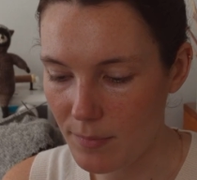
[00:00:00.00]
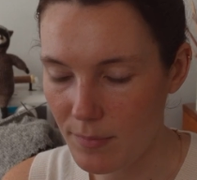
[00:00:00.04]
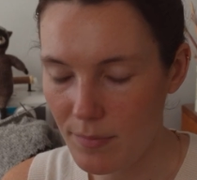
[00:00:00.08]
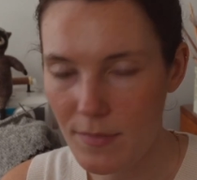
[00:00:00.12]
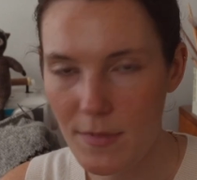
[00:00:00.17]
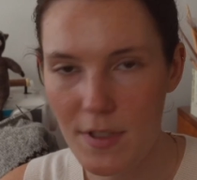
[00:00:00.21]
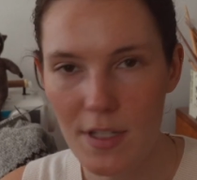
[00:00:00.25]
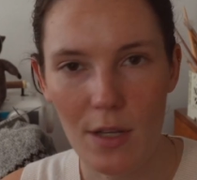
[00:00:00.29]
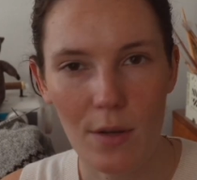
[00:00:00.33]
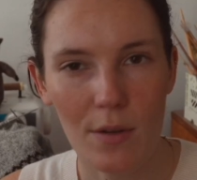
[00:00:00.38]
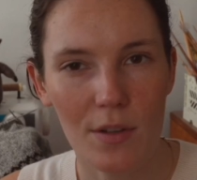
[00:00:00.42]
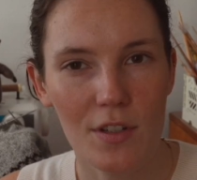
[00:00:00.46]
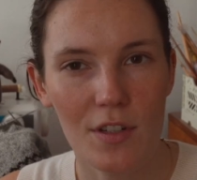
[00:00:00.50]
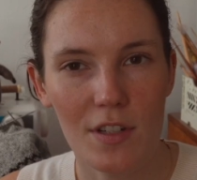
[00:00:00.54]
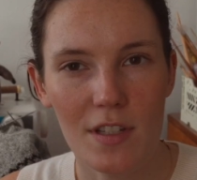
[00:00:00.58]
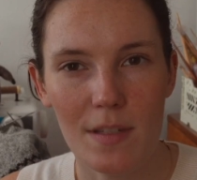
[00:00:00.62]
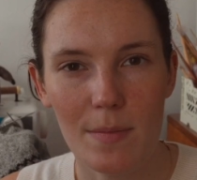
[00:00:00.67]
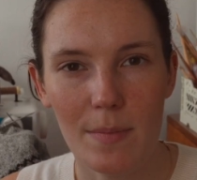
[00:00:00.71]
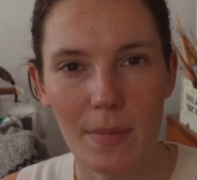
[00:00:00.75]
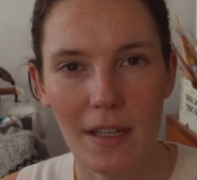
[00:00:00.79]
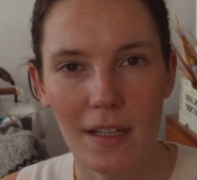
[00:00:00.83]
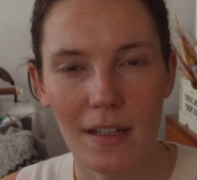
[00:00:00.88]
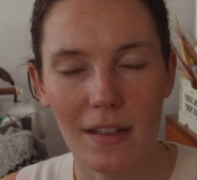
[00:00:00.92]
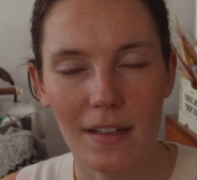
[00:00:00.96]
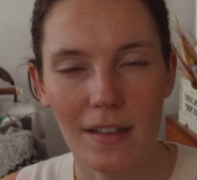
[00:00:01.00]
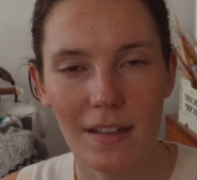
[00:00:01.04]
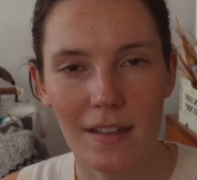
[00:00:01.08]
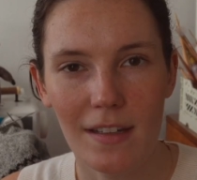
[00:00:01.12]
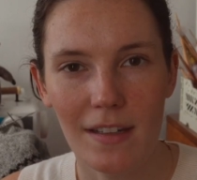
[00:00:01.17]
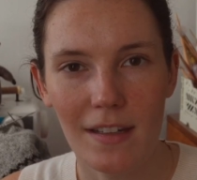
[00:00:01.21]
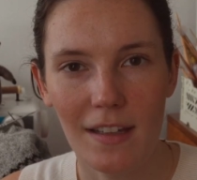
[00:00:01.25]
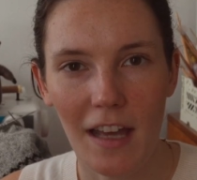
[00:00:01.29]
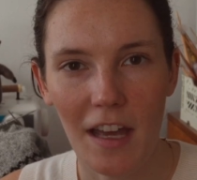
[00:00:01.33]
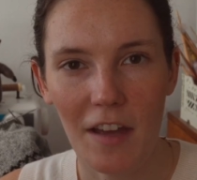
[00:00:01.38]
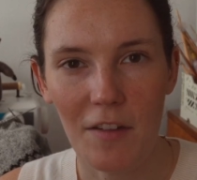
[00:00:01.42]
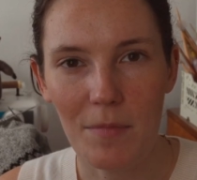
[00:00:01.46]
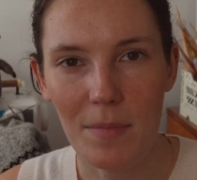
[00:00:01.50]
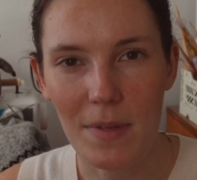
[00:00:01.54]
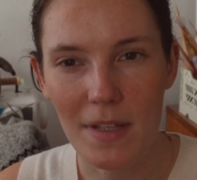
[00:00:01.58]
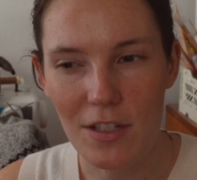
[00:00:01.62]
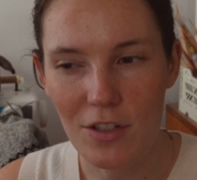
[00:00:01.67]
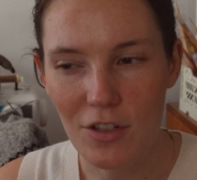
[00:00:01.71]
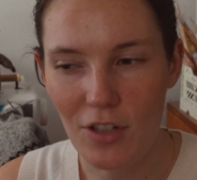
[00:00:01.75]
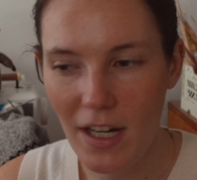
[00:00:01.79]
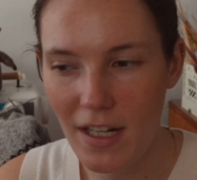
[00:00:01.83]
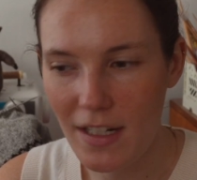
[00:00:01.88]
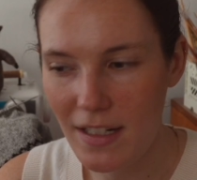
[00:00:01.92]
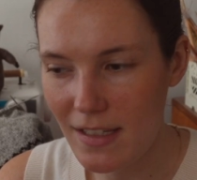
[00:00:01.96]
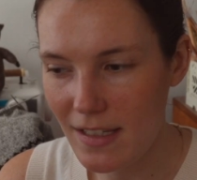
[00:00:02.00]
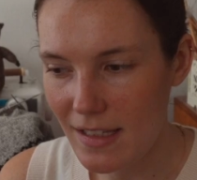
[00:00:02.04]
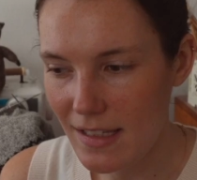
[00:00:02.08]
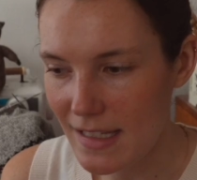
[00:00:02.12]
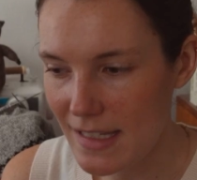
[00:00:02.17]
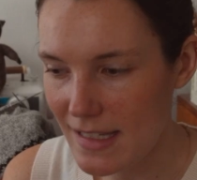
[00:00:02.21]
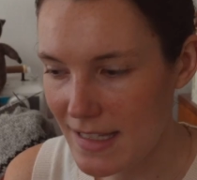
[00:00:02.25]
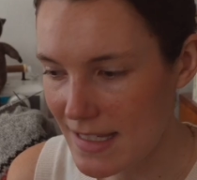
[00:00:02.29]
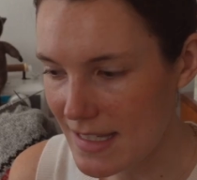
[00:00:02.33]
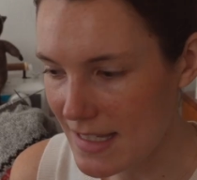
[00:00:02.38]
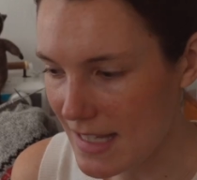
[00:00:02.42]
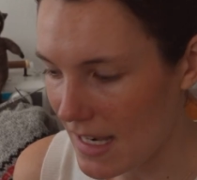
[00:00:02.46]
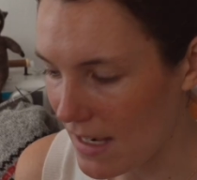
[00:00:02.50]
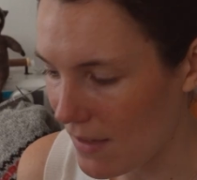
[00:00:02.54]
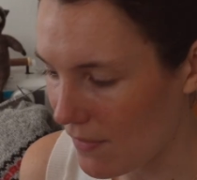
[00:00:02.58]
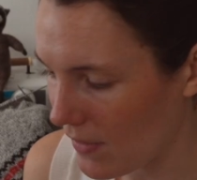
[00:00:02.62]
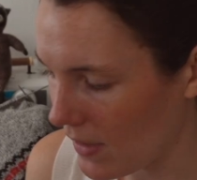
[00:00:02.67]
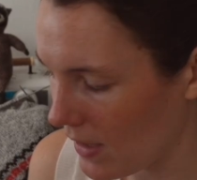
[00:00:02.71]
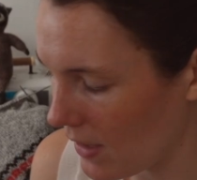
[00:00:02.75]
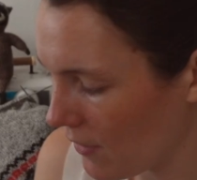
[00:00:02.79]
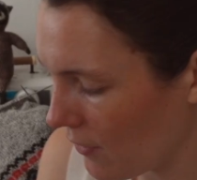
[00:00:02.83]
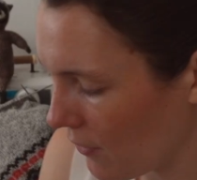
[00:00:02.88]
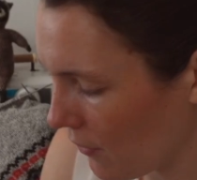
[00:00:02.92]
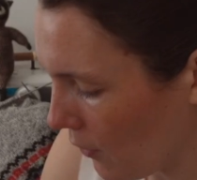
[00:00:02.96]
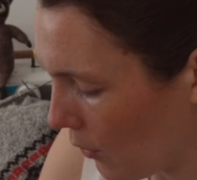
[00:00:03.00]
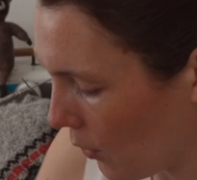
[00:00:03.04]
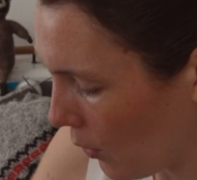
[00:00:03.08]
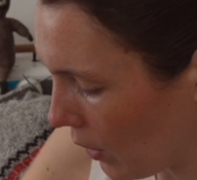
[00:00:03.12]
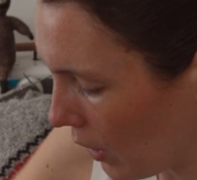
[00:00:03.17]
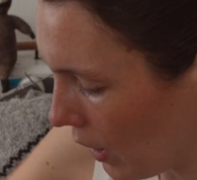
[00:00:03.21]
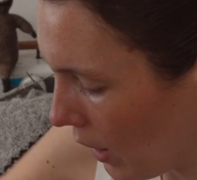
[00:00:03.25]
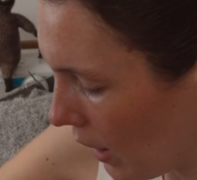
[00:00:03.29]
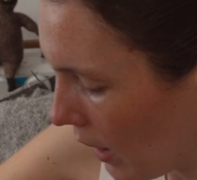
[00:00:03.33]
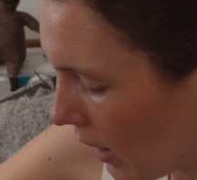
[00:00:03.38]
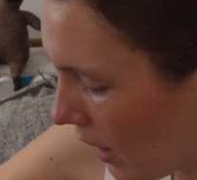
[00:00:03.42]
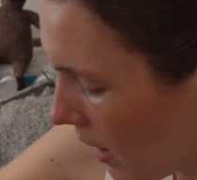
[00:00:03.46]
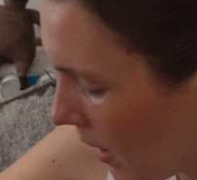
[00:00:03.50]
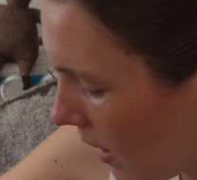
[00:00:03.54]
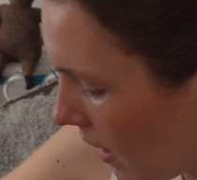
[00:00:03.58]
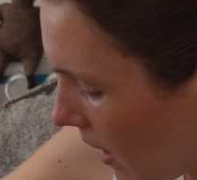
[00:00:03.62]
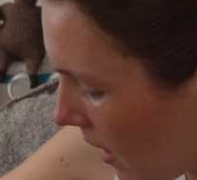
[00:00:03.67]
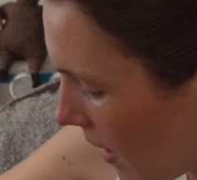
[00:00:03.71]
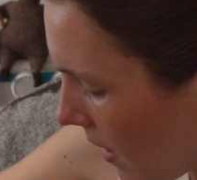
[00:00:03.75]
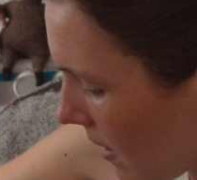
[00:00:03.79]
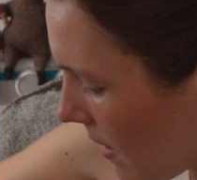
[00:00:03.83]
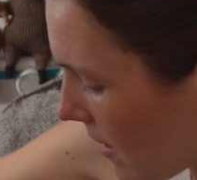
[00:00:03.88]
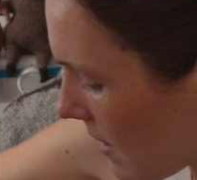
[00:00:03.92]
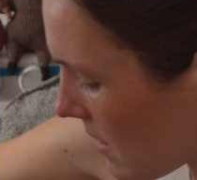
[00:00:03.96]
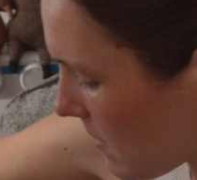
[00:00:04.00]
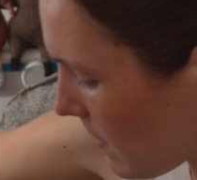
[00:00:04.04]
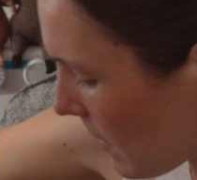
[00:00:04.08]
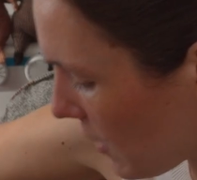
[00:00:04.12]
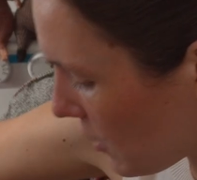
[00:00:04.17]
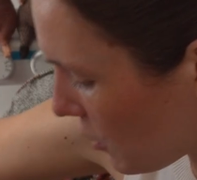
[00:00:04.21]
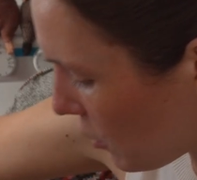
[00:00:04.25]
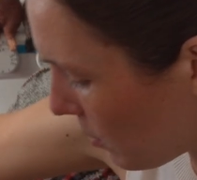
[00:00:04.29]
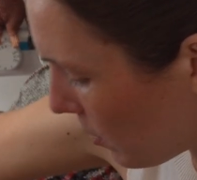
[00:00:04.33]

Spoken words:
So I've been trying to like save it for a special